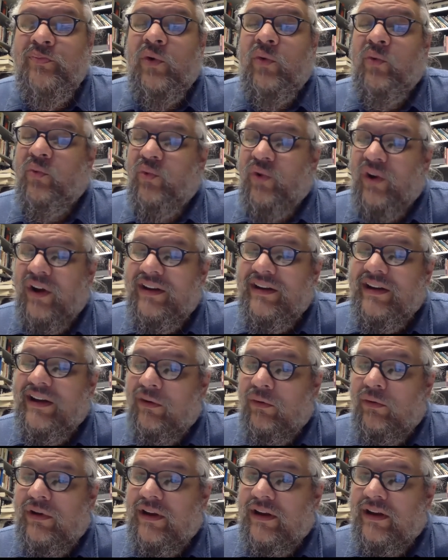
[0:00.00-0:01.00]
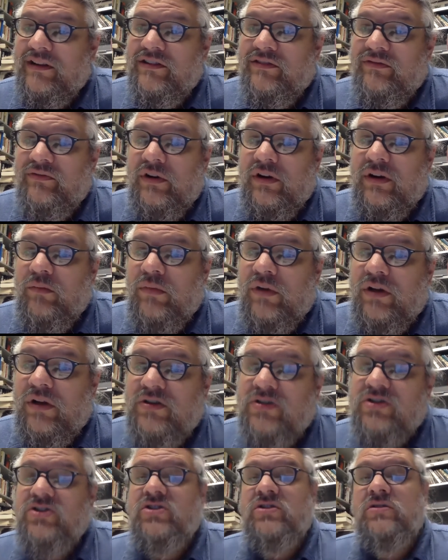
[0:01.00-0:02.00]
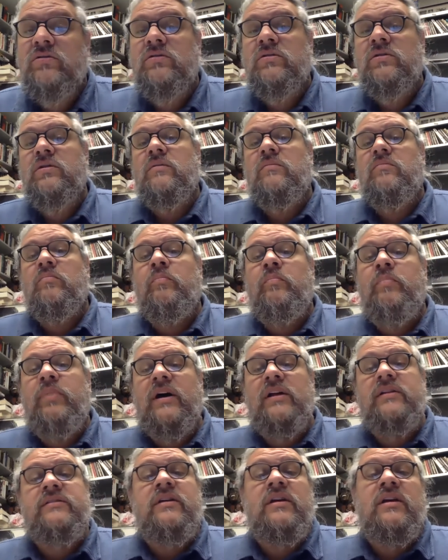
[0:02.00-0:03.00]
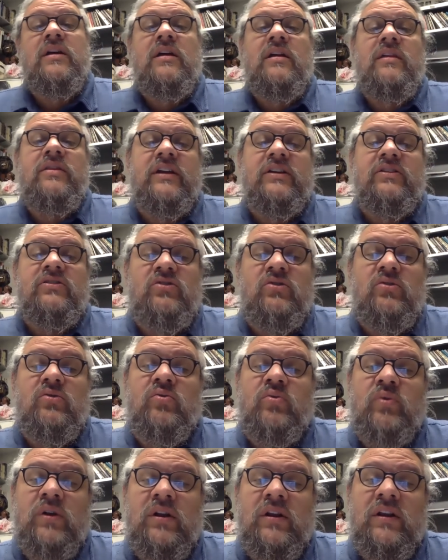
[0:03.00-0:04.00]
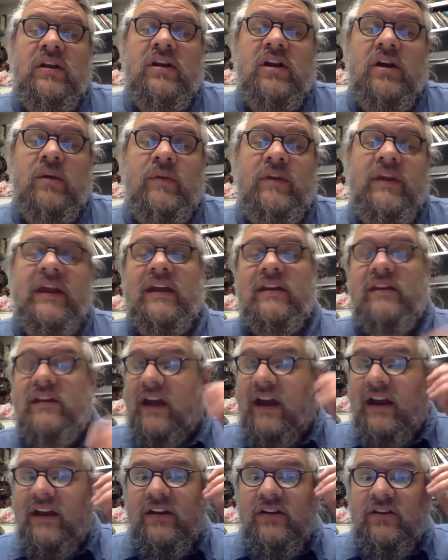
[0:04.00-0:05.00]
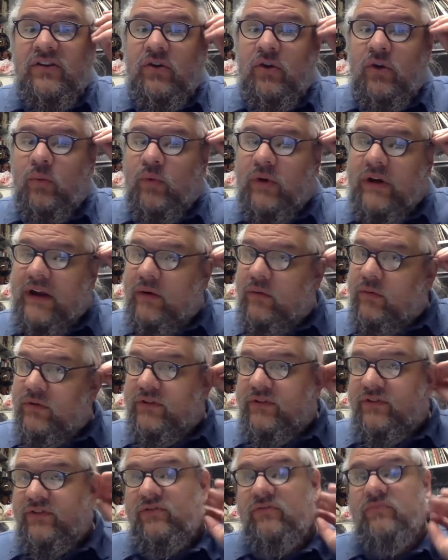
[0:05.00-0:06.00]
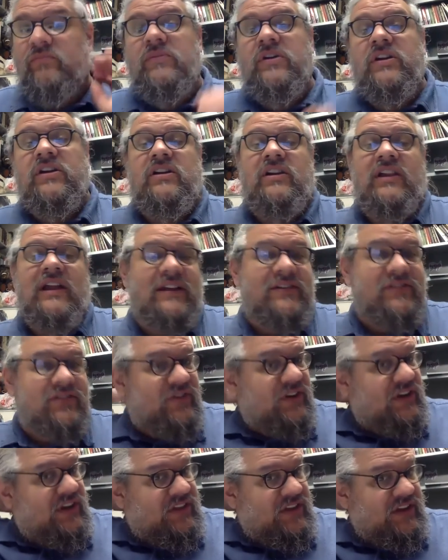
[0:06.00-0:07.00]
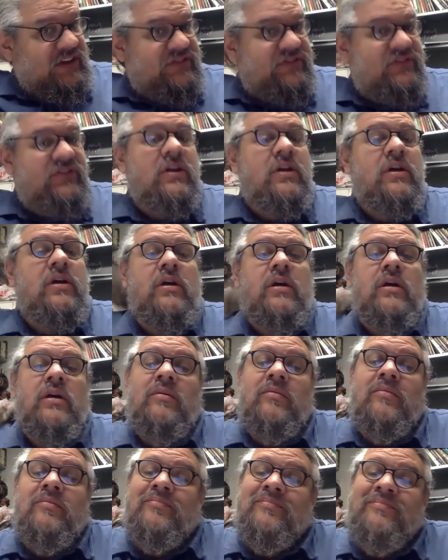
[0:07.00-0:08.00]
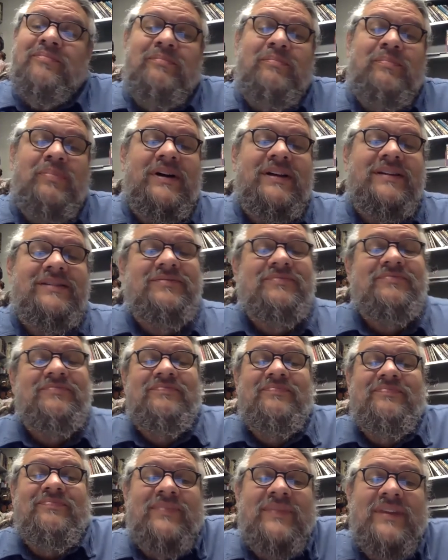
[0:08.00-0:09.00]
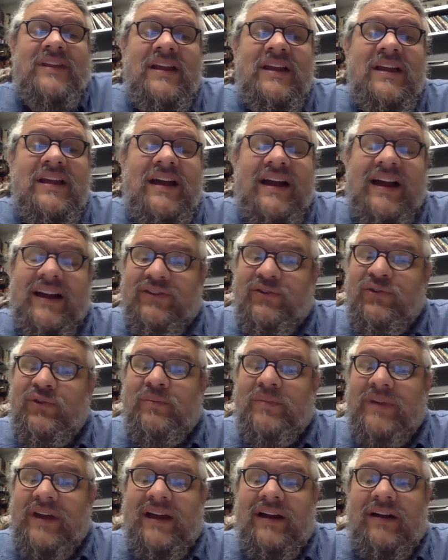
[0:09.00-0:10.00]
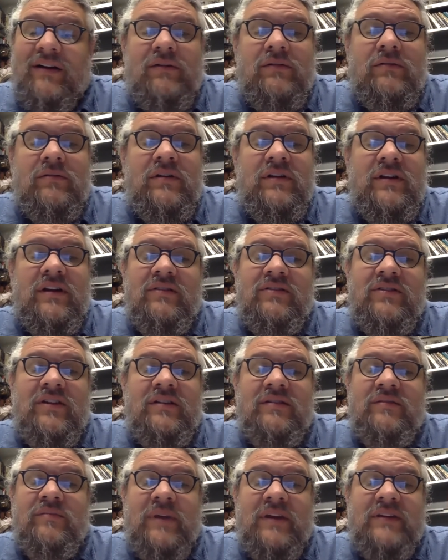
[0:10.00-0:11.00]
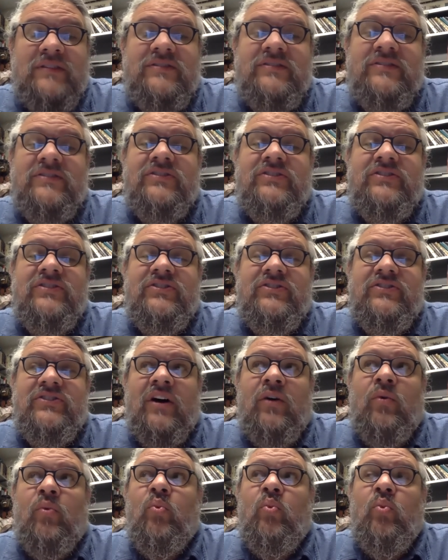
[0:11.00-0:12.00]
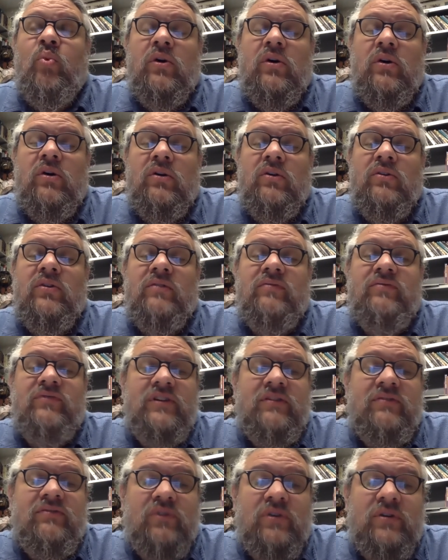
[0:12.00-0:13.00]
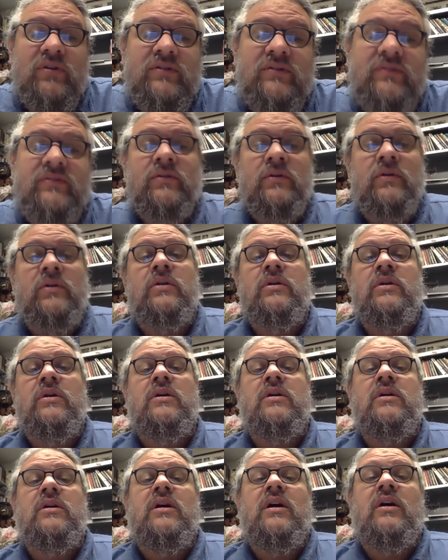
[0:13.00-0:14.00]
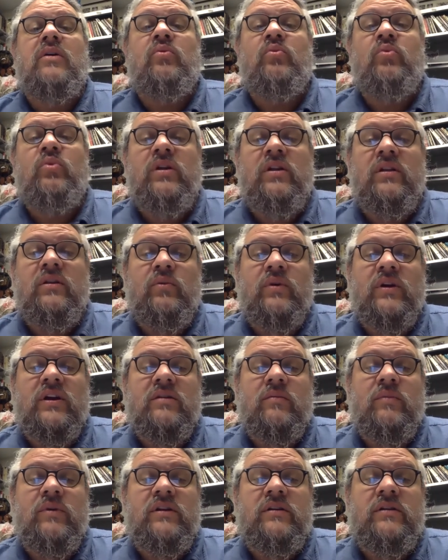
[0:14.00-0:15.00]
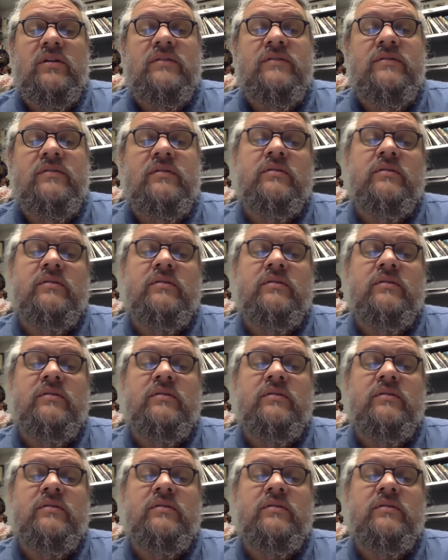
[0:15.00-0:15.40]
write outlines very much, but they do really come in handy. I didn't do them when I was in classes like this, but I do them now, and it makes a world of difference. I really recommend it.